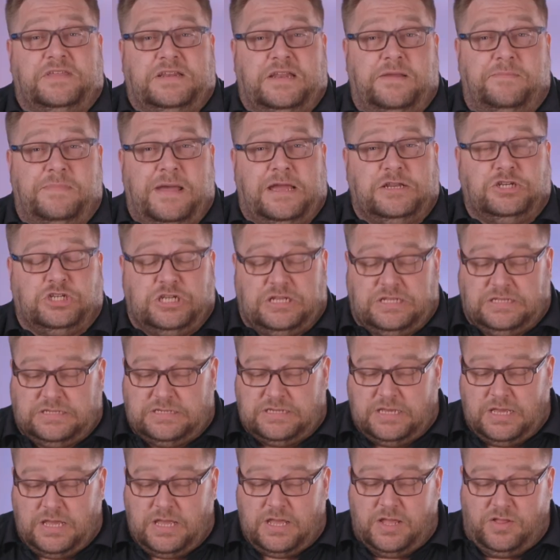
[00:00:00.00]
the
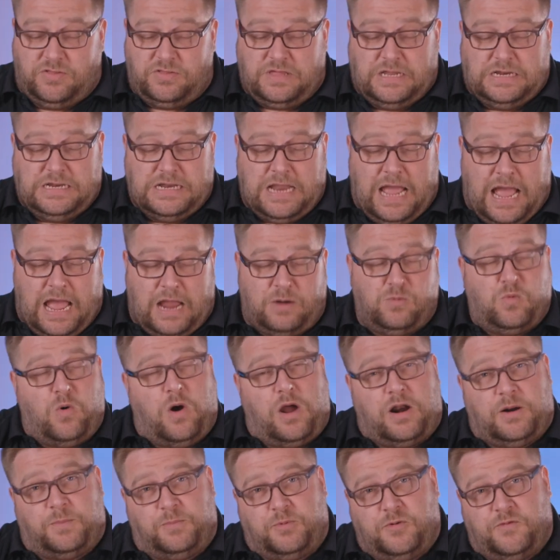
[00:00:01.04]
dimensions. The
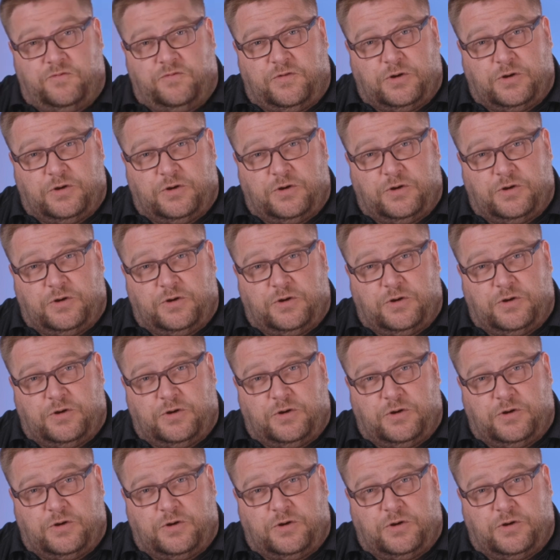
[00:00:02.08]
non-waterproof